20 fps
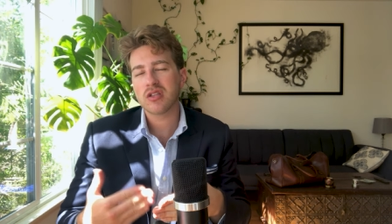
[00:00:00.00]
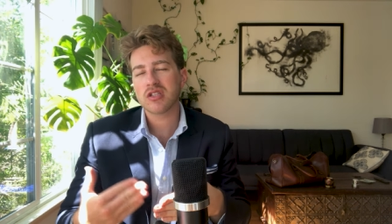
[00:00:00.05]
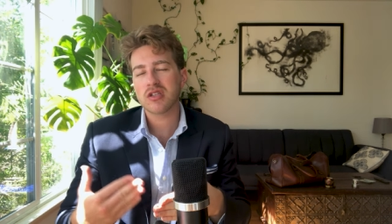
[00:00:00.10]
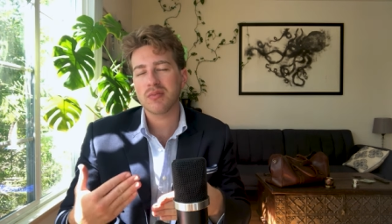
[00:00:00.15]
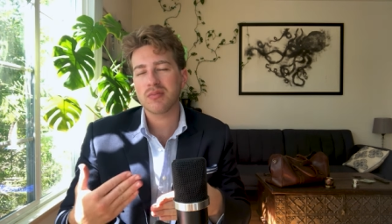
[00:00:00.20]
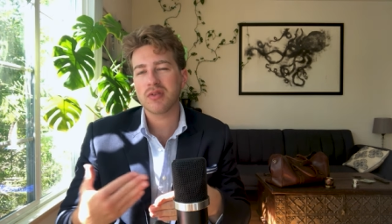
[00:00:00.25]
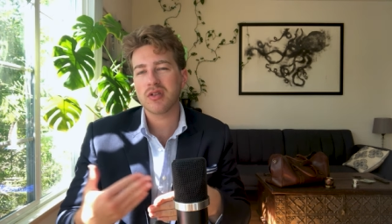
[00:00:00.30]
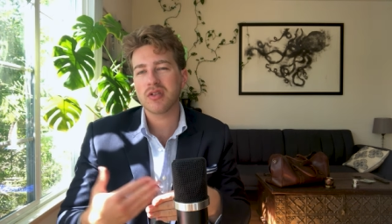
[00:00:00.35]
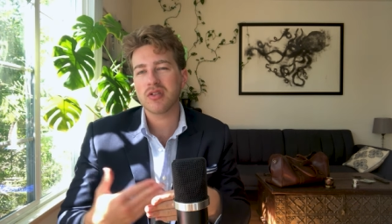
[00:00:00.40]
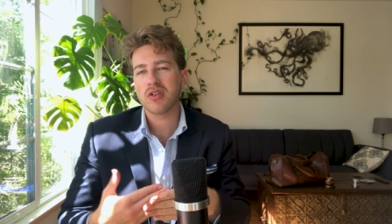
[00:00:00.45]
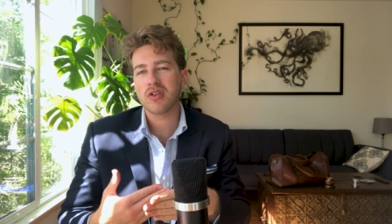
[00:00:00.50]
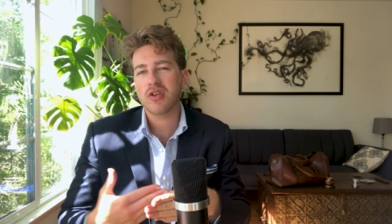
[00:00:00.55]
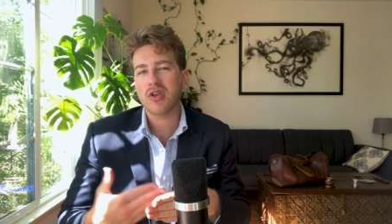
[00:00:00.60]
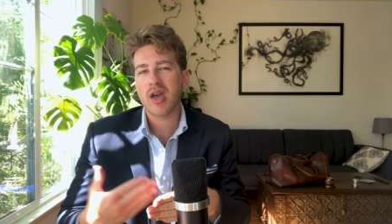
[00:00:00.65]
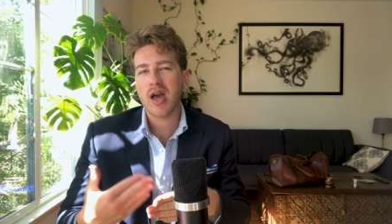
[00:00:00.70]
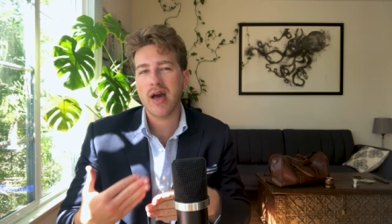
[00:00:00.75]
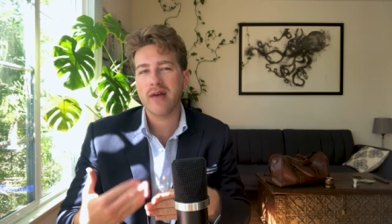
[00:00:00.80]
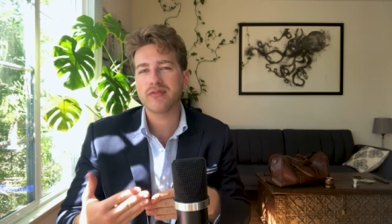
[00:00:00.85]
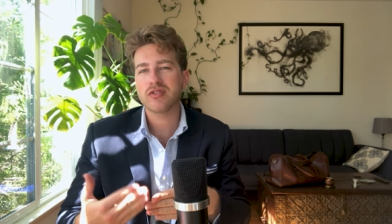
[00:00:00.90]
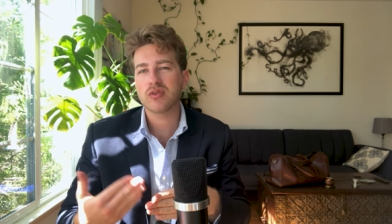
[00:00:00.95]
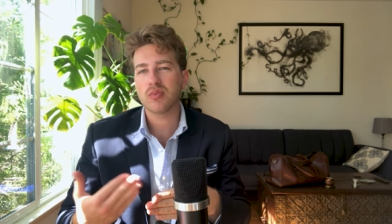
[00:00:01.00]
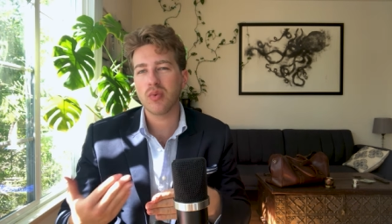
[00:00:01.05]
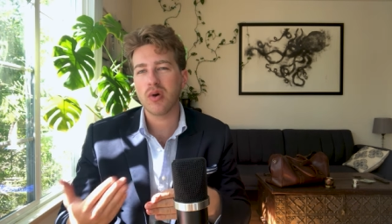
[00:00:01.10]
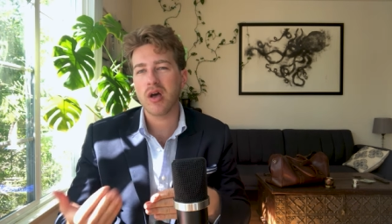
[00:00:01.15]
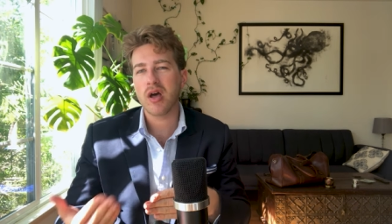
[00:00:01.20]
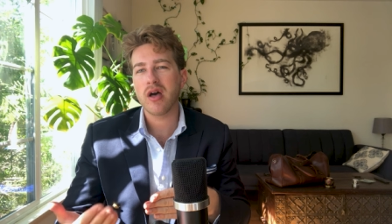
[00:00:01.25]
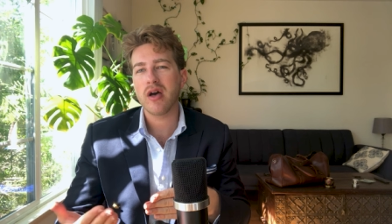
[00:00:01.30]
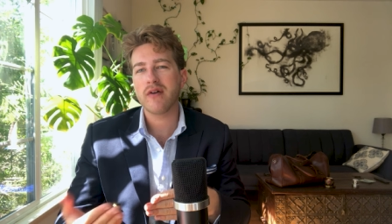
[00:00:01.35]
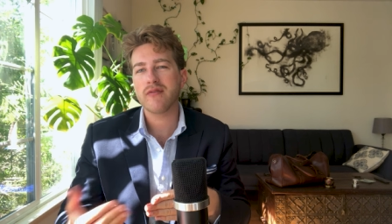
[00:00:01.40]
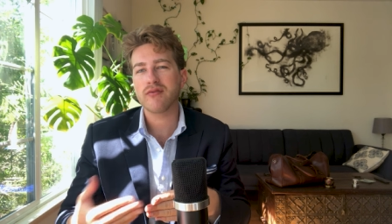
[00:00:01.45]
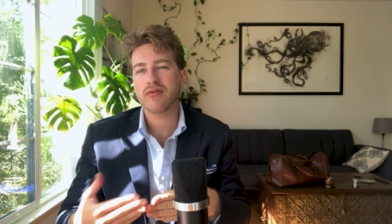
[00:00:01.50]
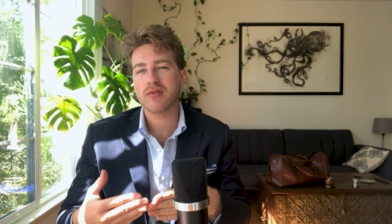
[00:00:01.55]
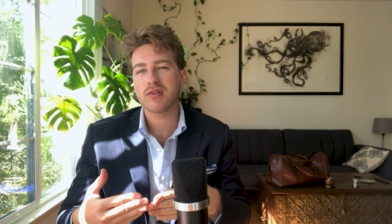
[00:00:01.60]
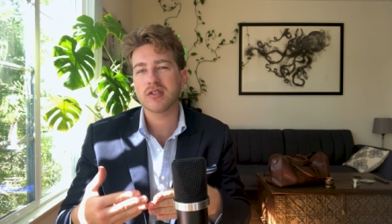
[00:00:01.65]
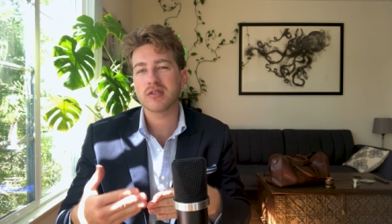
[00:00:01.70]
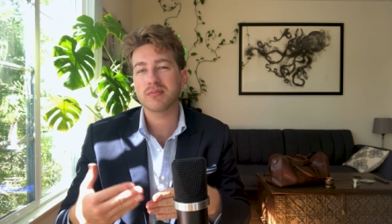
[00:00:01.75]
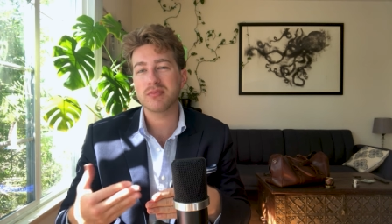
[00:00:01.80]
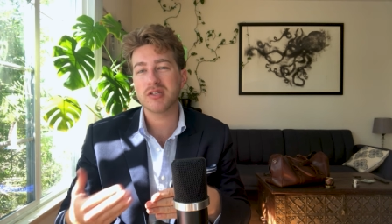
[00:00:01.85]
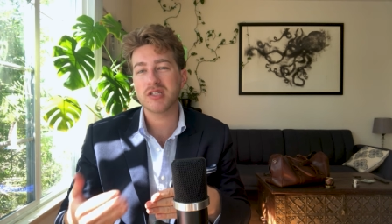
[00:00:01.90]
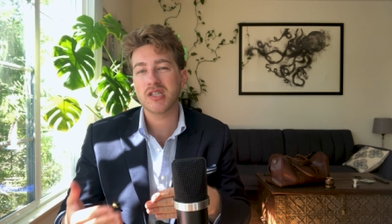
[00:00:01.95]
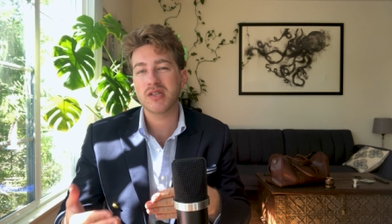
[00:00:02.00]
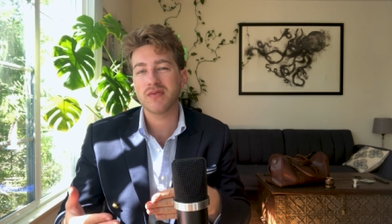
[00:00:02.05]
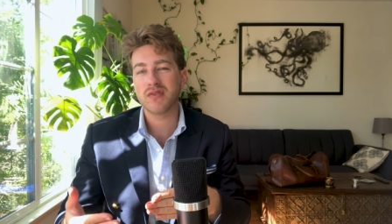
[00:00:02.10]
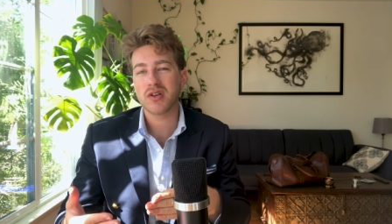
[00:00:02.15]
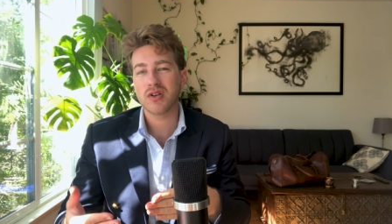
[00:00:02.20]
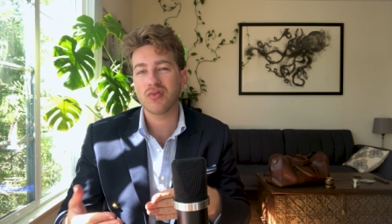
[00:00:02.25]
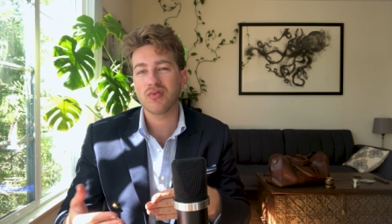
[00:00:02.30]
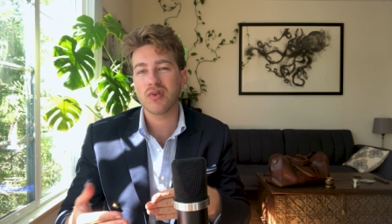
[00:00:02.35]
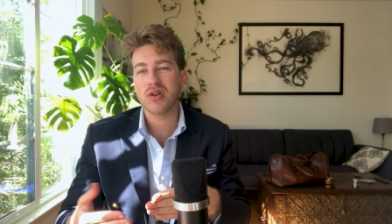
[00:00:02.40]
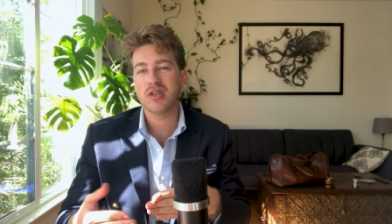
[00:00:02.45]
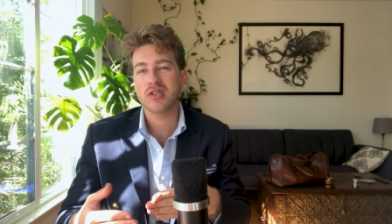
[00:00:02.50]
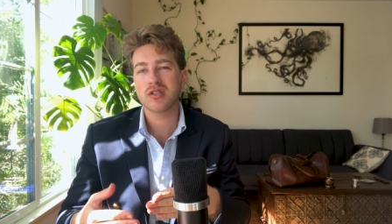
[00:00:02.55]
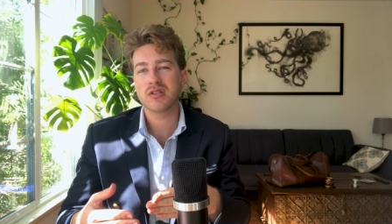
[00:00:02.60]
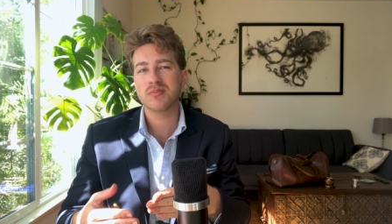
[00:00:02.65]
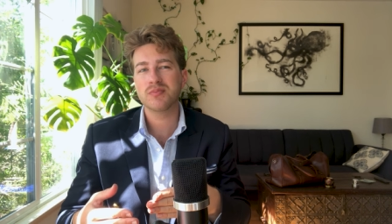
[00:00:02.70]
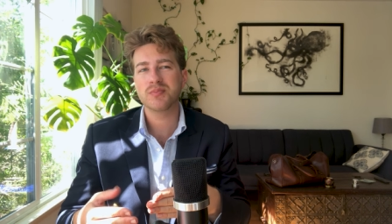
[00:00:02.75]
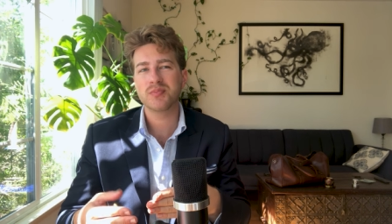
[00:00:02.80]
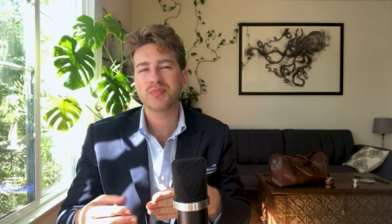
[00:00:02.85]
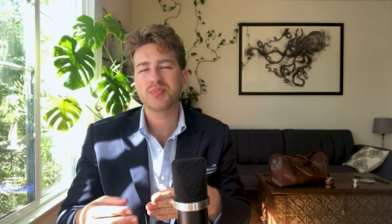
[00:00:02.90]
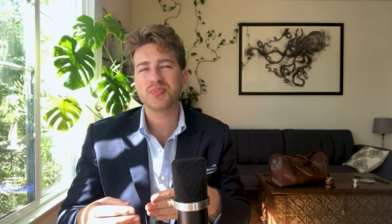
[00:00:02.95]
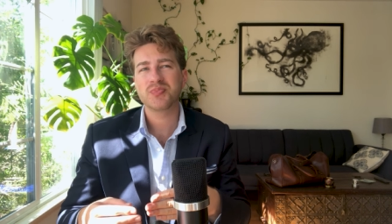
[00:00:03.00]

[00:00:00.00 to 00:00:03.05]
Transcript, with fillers: something that you have to wear for a specific reason.